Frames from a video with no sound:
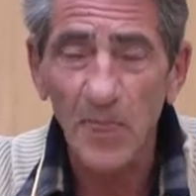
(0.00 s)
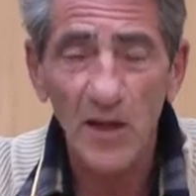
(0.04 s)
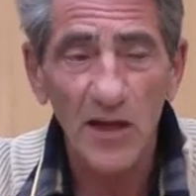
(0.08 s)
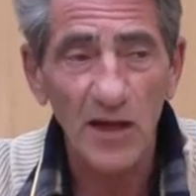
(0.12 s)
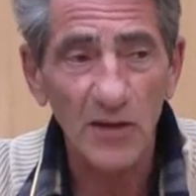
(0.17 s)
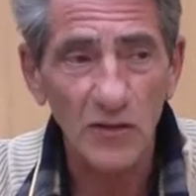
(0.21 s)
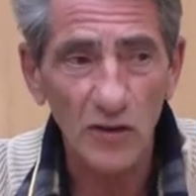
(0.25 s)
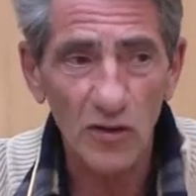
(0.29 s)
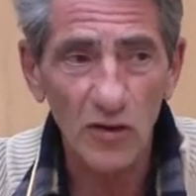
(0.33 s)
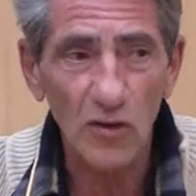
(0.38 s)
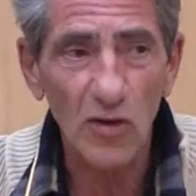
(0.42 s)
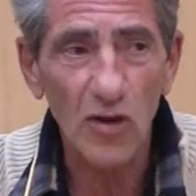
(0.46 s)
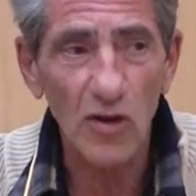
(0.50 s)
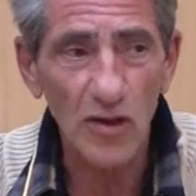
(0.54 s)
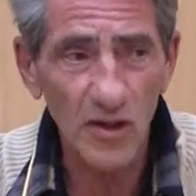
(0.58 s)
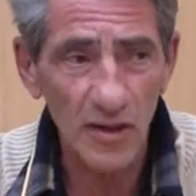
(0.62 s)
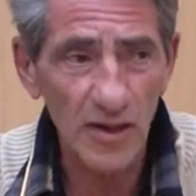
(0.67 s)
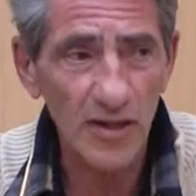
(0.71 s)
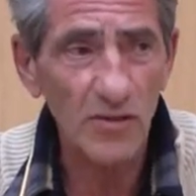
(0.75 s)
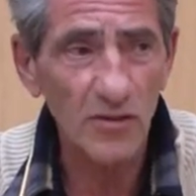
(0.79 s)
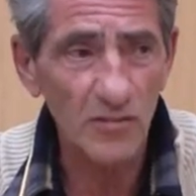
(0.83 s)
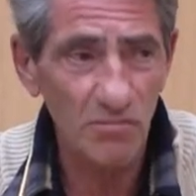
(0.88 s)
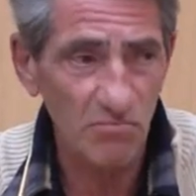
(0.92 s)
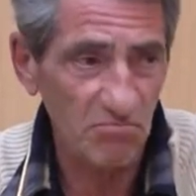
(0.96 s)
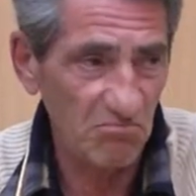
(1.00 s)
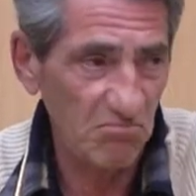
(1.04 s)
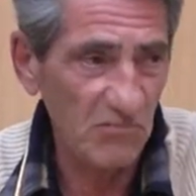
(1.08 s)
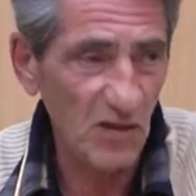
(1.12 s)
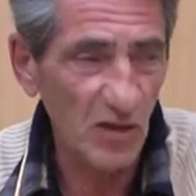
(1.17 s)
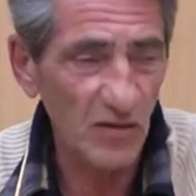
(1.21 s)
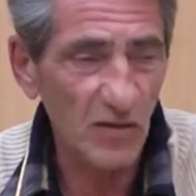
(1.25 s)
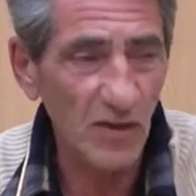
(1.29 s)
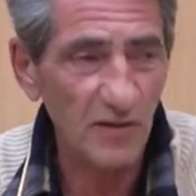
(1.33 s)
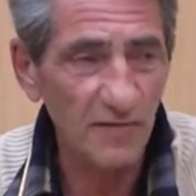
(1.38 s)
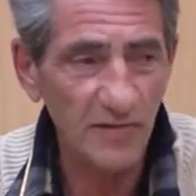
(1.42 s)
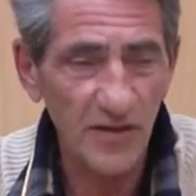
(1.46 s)
And there are here
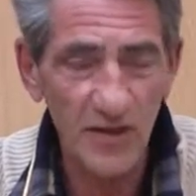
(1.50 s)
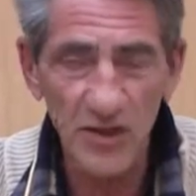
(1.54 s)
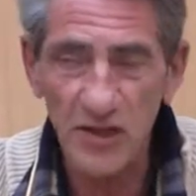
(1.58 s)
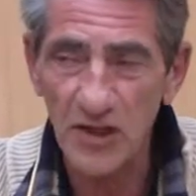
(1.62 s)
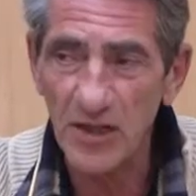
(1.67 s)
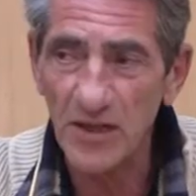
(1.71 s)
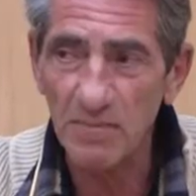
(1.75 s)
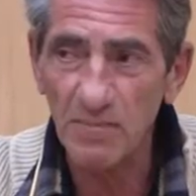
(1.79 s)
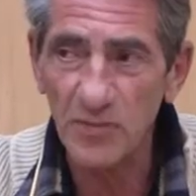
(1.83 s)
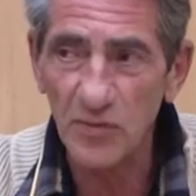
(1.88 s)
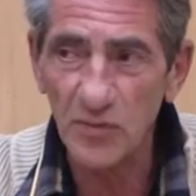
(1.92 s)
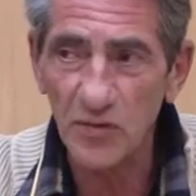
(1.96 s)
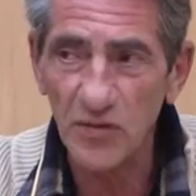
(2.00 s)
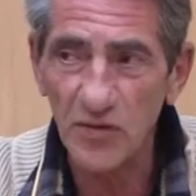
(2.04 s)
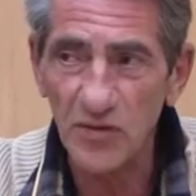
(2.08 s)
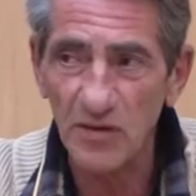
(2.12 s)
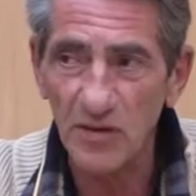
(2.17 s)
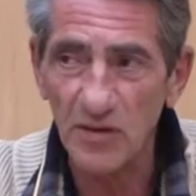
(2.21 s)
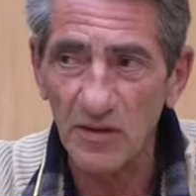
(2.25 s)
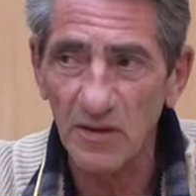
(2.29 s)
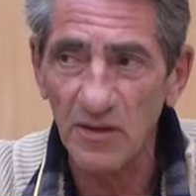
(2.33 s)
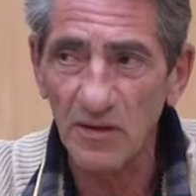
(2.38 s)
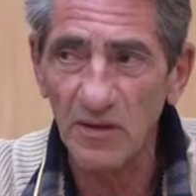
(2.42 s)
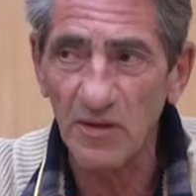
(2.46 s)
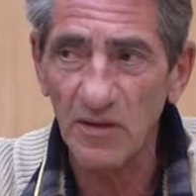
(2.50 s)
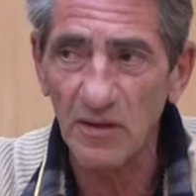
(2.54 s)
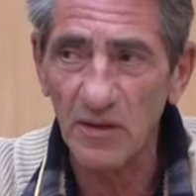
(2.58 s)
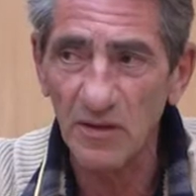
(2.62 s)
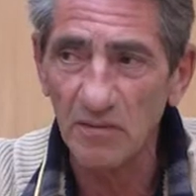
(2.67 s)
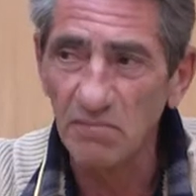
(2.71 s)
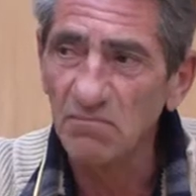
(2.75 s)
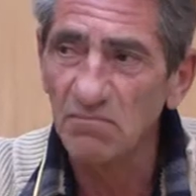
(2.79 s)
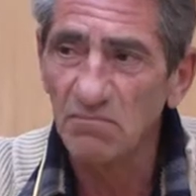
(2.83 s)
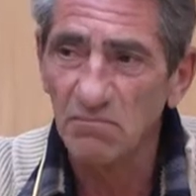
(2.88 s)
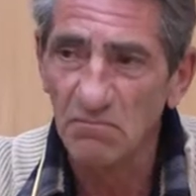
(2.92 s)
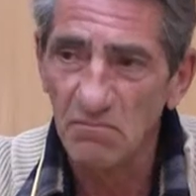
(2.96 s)
enough examples
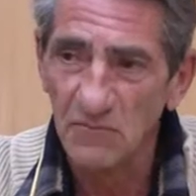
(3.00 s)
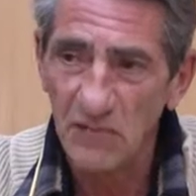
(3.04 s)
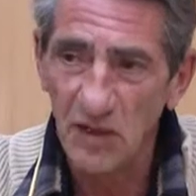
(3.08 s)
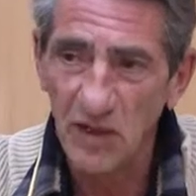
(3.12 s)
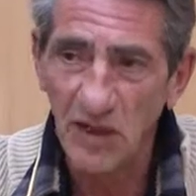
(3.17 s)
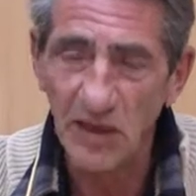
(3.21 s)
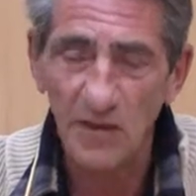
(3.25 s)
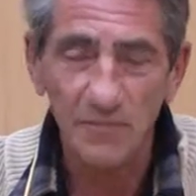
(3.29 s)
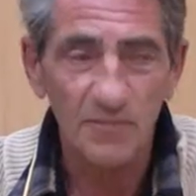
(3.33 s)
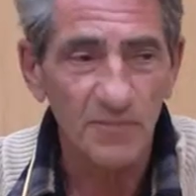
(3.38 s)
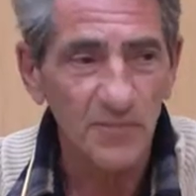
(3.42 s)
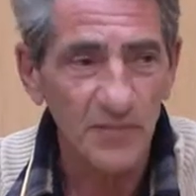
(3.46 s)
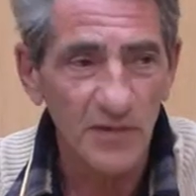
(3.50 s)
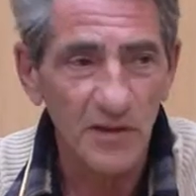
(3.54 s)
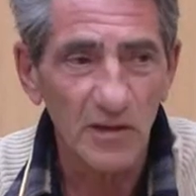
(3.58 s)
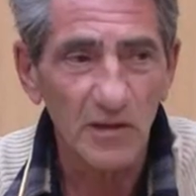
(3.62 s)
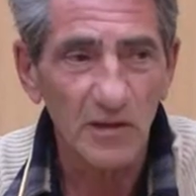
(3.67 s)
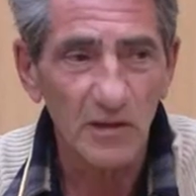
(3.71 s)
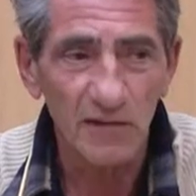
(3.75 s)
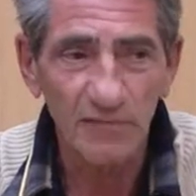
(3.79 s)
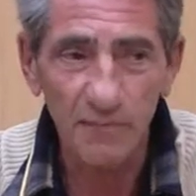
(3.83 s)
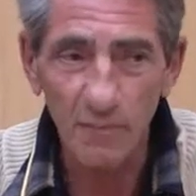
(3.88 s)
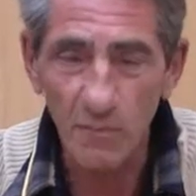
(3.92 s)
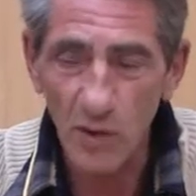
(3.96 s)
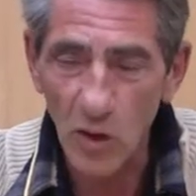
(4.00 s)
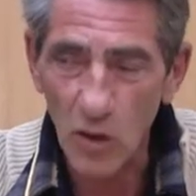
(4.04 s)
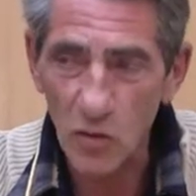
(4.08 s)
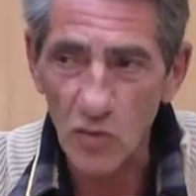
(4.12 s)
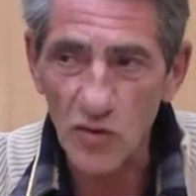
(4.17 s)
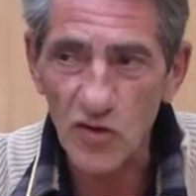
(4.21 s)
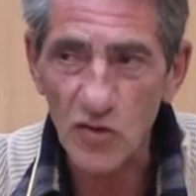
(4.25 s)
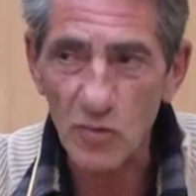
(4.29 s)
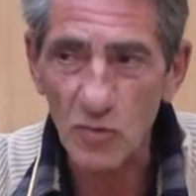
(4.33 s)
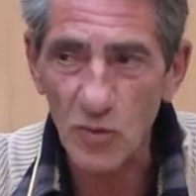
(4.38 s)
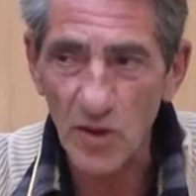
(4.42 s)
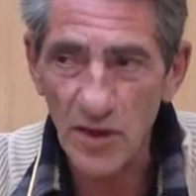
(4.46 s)
of
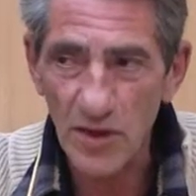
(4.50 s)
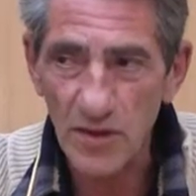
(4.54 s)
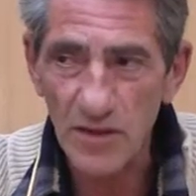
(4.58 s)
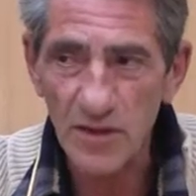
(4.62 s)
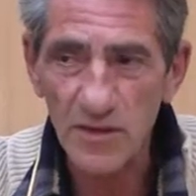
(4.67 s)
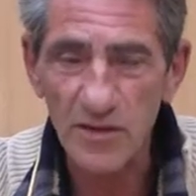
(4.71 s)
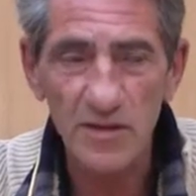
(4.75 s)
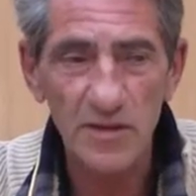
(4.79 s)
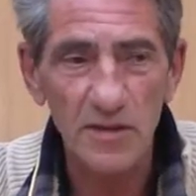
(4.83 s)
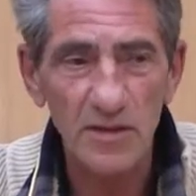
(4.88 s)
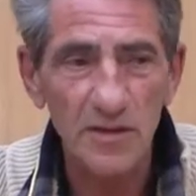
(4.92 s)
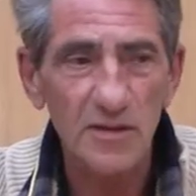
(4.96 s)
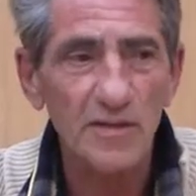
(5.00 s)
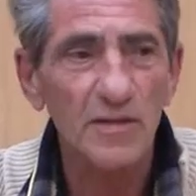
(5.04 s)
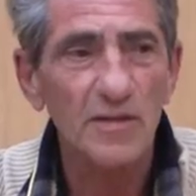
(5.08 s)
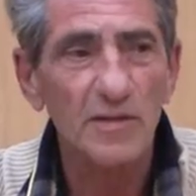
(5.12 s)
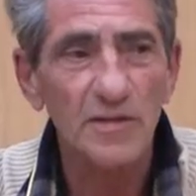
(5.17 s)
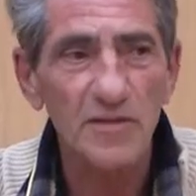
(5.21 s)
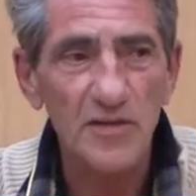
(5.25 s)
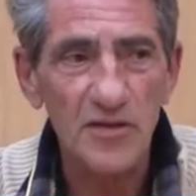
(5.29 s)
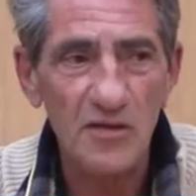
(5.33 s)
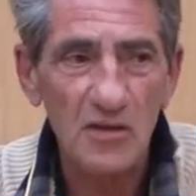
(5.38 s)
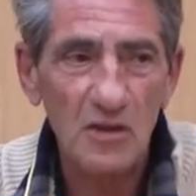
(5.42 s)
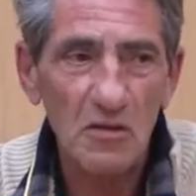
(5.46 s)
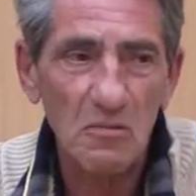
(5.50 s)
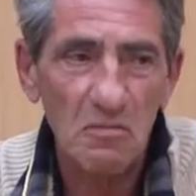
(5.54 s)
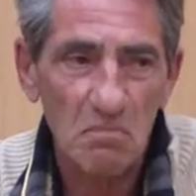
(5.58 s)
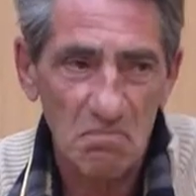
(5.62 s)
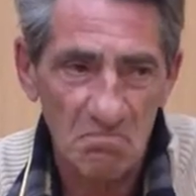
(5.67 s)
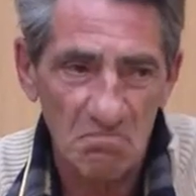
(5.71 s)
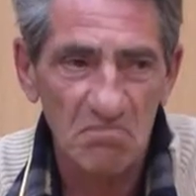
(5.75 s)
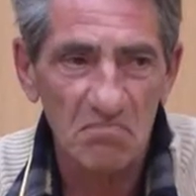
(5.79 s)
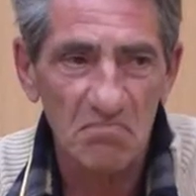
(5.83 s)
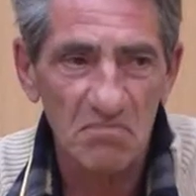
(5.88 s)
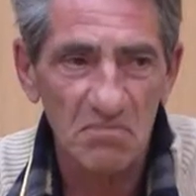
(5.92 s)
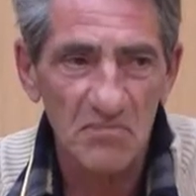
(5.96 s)
both ways, so
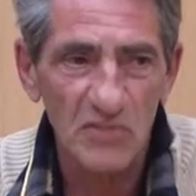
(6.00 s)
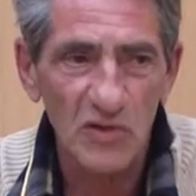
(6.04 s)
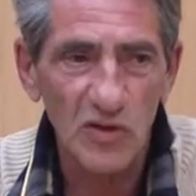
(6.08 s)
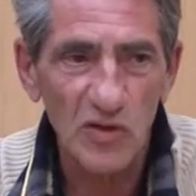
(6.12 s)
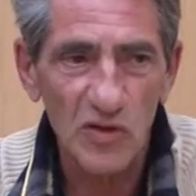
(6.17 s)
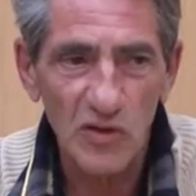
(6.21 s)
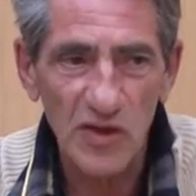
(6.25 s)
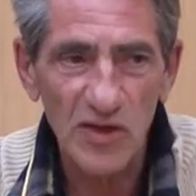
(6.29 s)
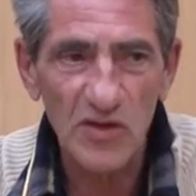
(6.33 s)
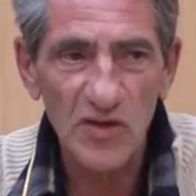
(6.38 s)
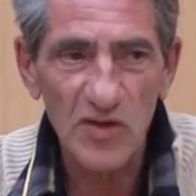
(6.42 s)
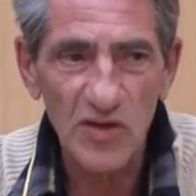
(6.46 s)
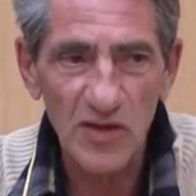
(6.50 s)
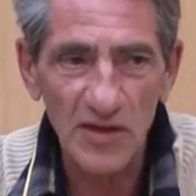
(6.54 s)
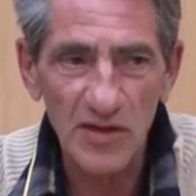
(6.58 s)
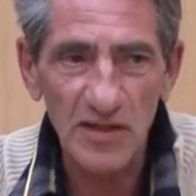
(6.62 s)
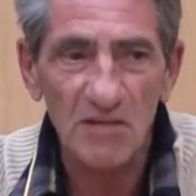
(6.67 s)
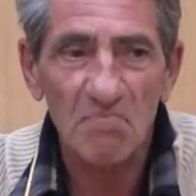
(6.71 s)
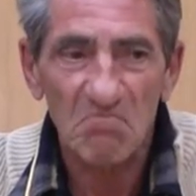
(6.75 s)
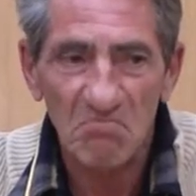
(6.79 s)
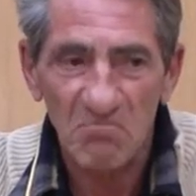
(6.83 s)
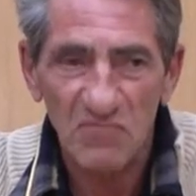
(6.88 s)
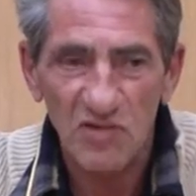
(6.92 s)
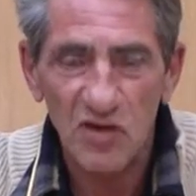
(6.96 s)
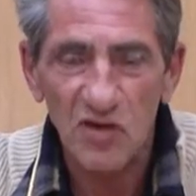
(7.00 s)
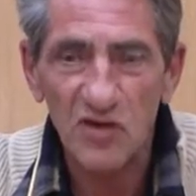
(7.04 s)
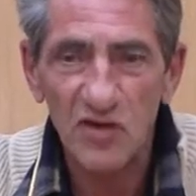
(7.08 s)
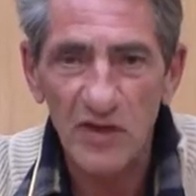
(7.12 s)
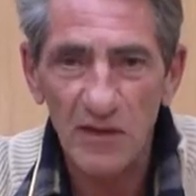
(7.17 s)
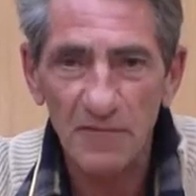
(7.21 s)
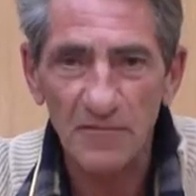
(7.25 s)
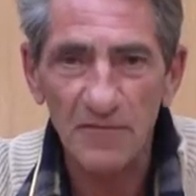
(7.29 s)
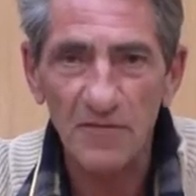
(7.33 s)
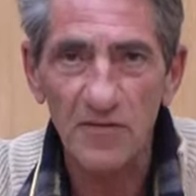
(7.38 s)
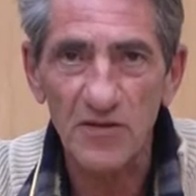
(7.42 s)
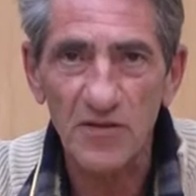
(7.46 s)
you can see the
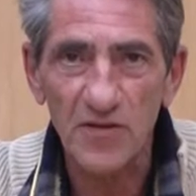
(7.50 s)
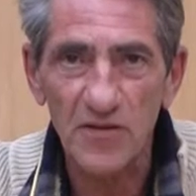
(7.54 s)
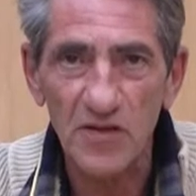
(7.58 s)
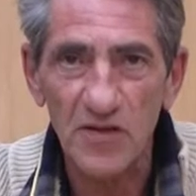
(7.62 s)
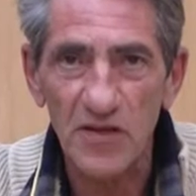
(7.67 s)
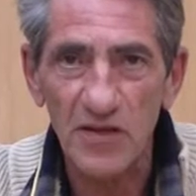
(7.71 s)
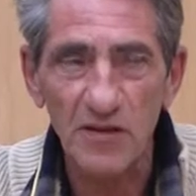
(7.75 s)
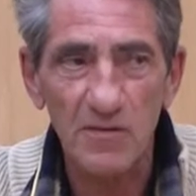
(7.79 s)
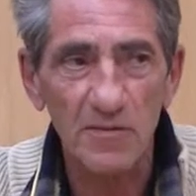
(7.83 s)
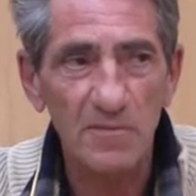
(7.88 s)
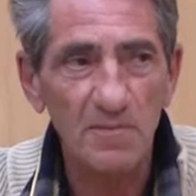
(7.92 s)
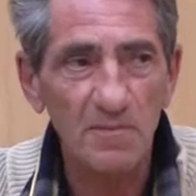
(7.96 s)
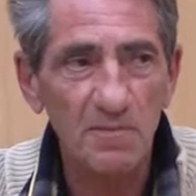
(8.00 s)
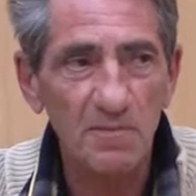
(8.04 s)
difference here.